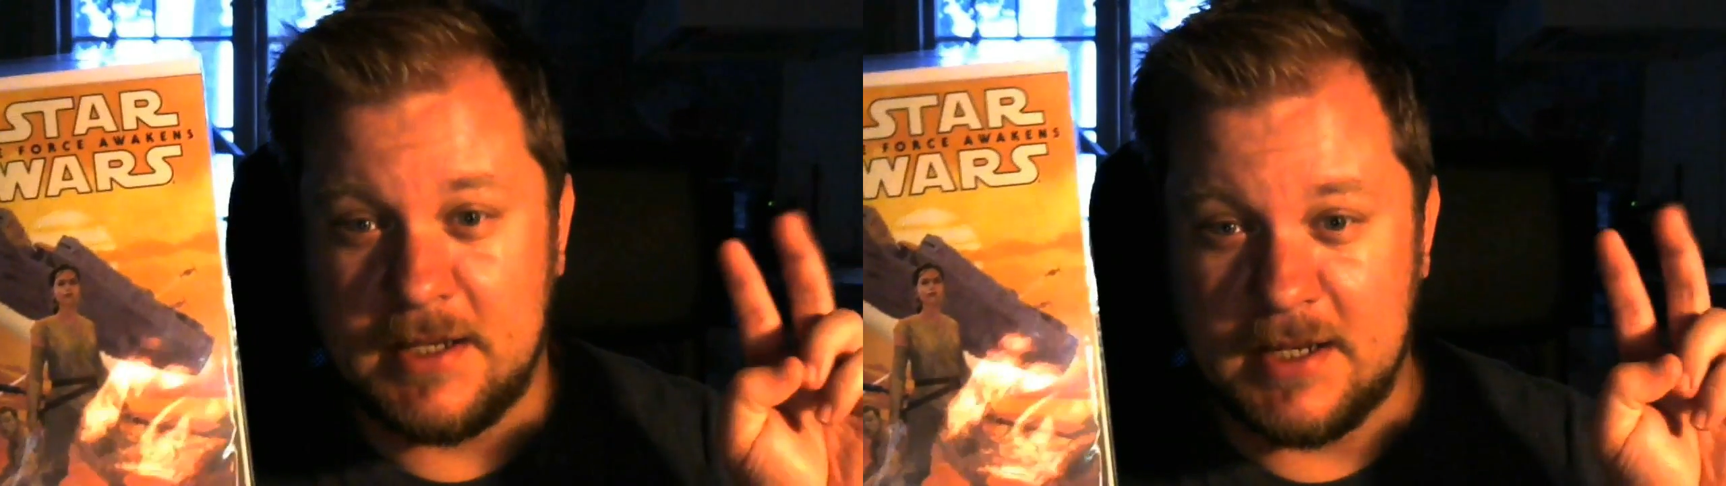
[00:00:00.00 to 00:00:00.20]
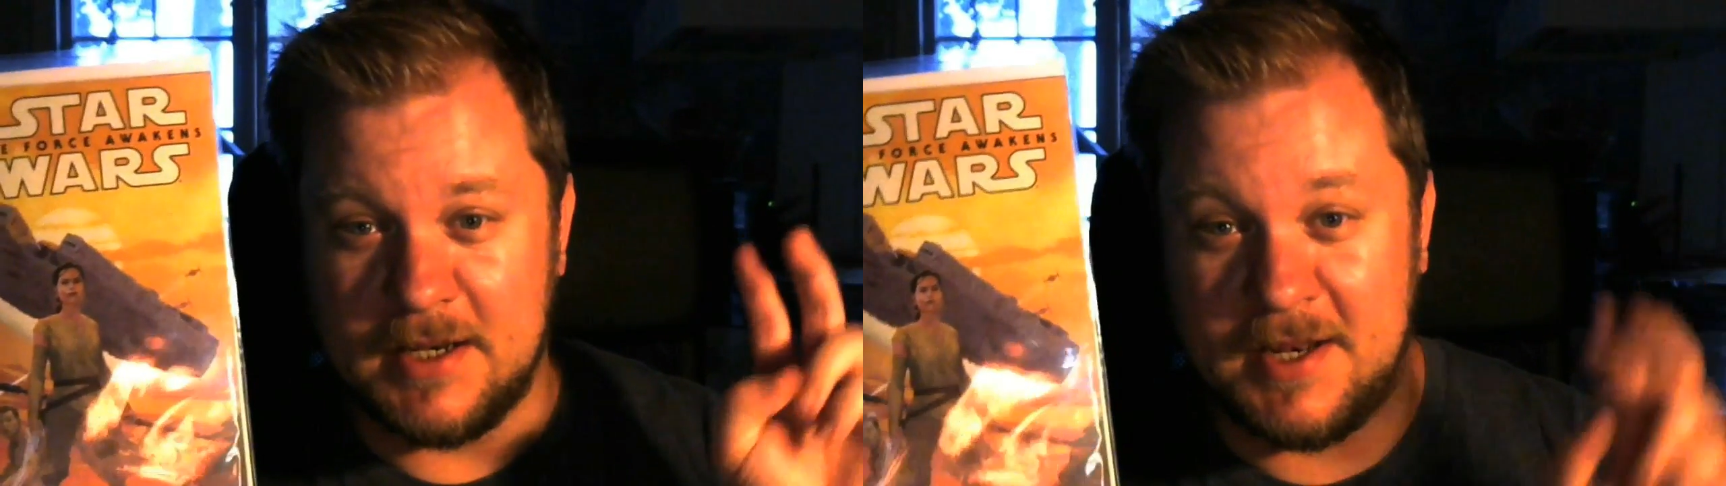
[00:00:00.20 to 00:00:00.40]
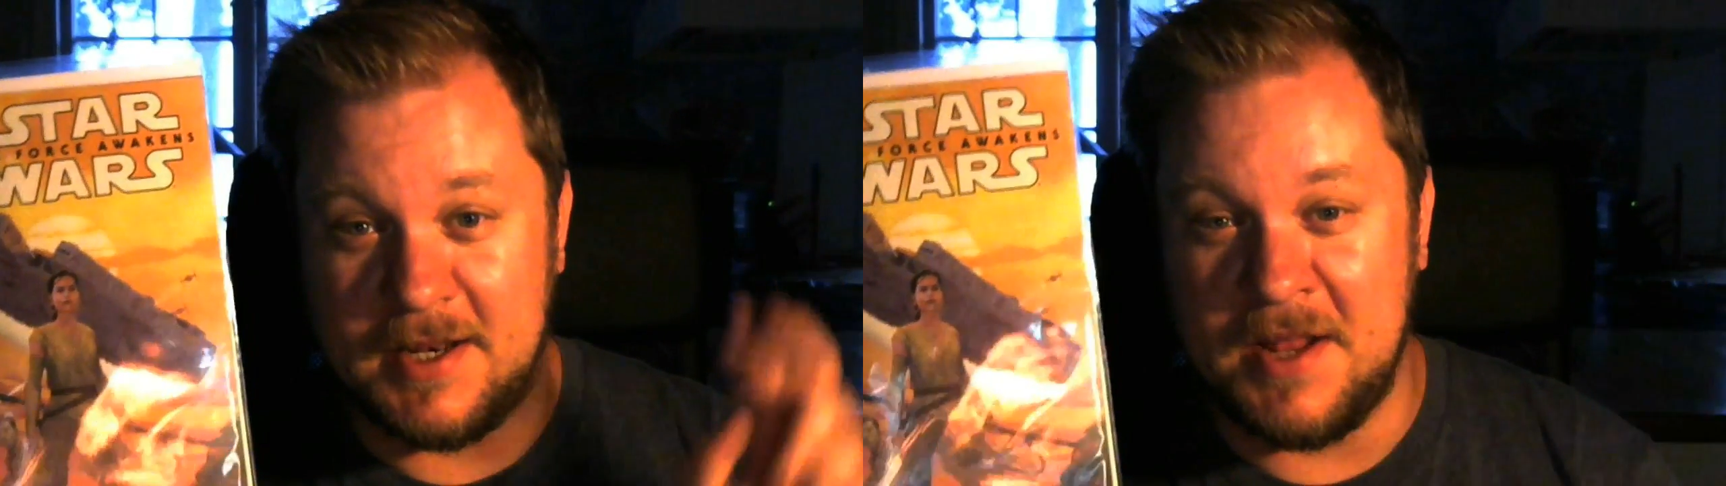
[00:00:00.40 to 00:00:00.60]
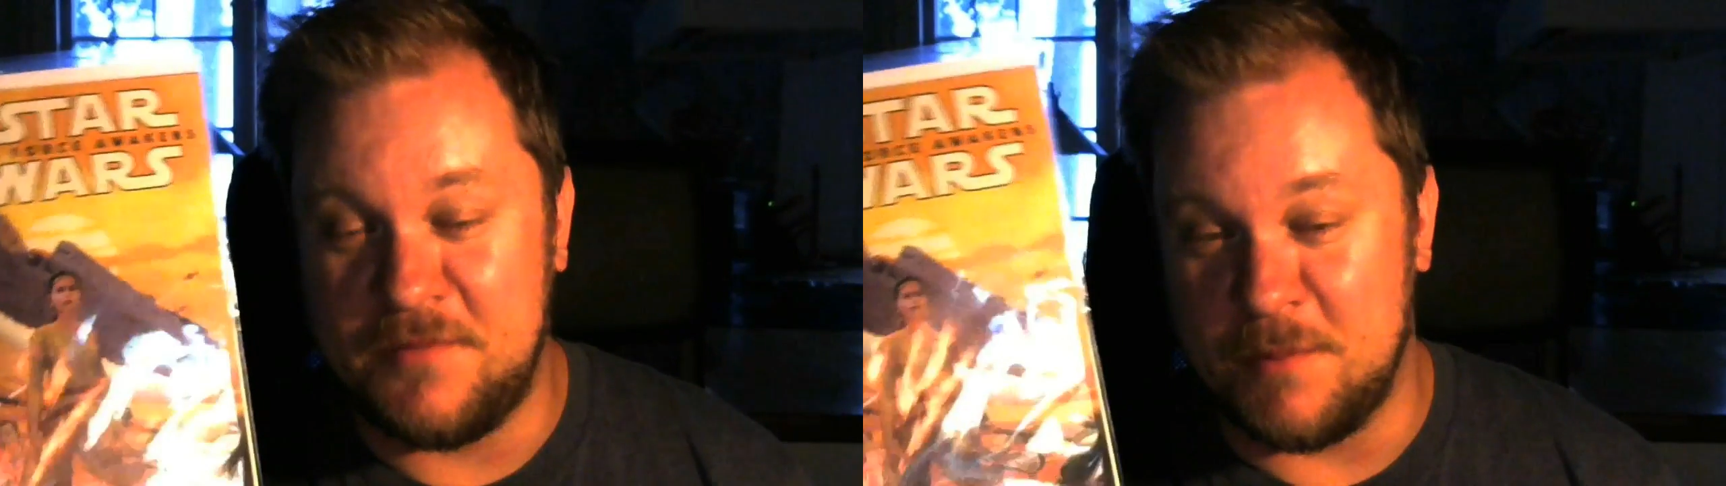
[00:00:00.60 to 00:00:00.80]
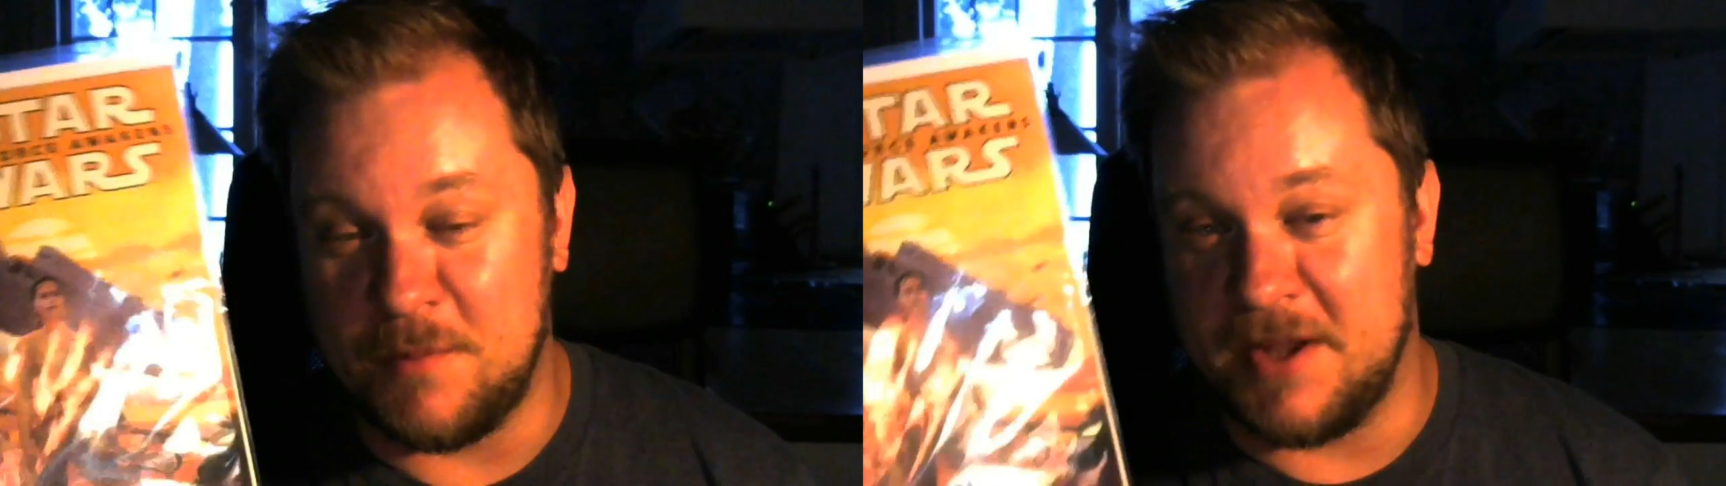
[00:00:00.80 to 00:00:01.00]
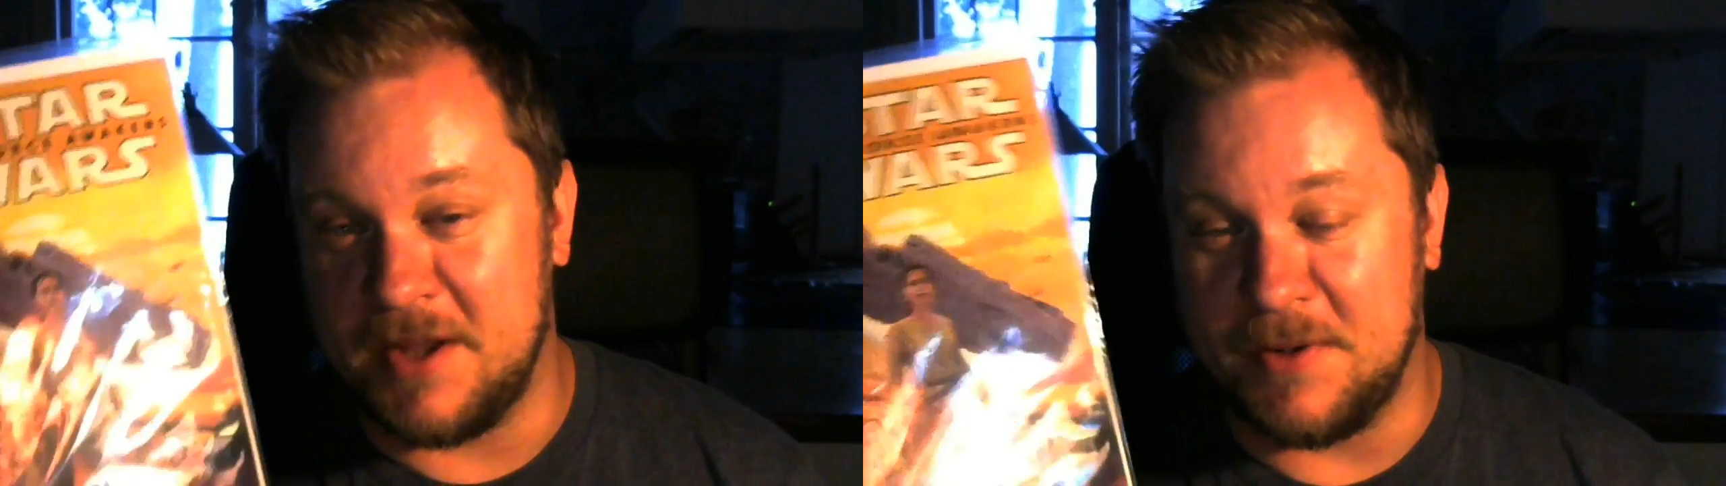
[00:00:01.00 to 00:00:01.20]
needed it for my